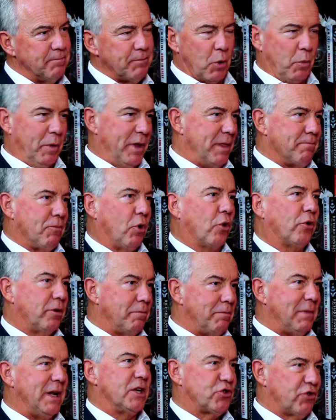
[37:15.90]
but with
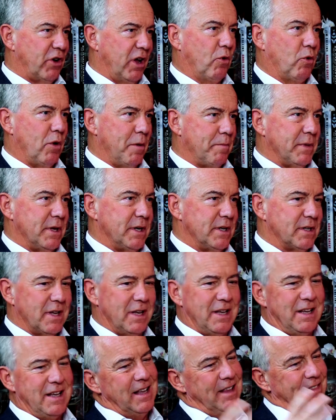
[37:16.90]
modern military equipment.
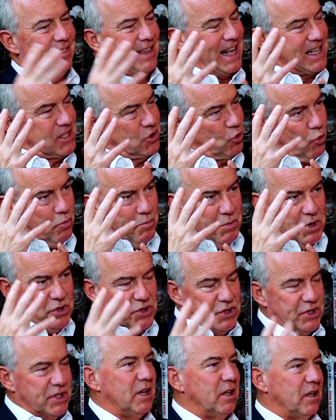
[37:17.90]
That's
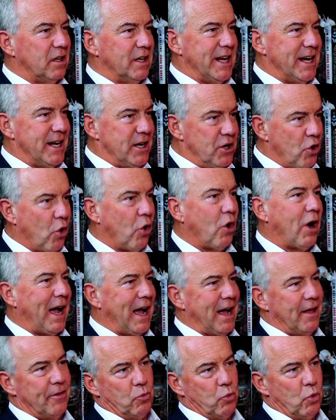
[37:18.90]
almost certainly not
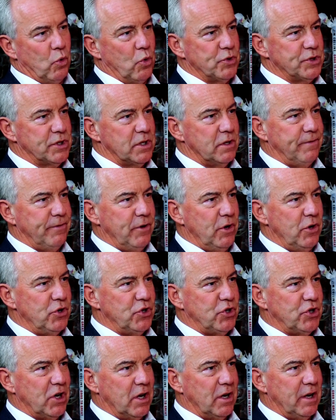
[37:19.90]
how the wars of the
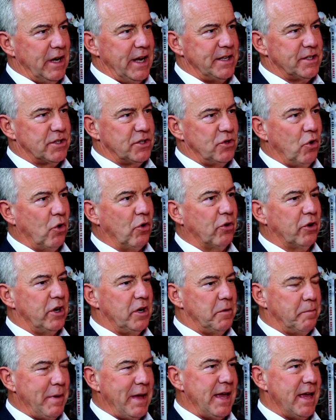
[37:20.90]
future. It's not
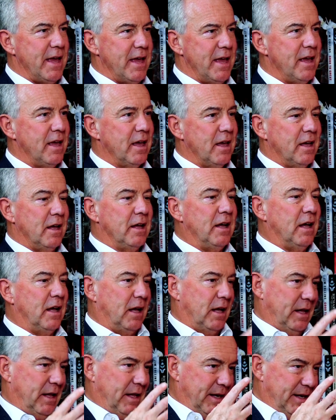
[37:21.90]
going to be
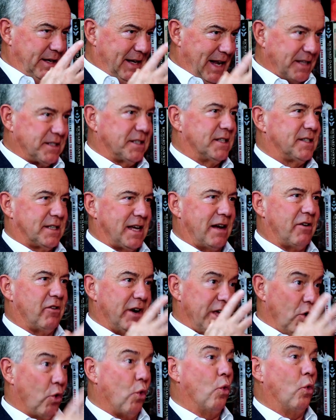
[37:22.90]

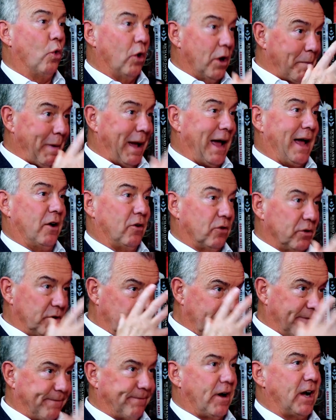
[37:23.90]
necessarily all
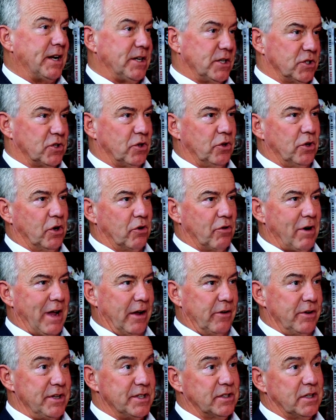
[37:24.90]
about the fighters on the
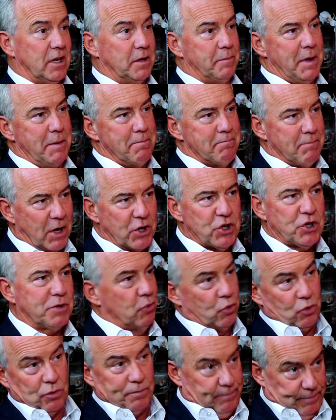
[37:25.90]
ground. It's going to be much
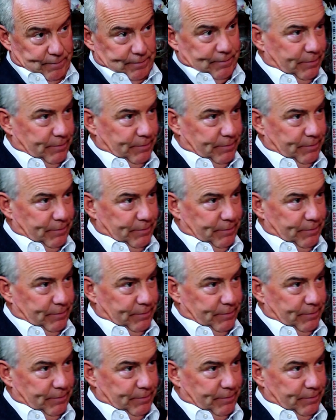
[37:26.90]
more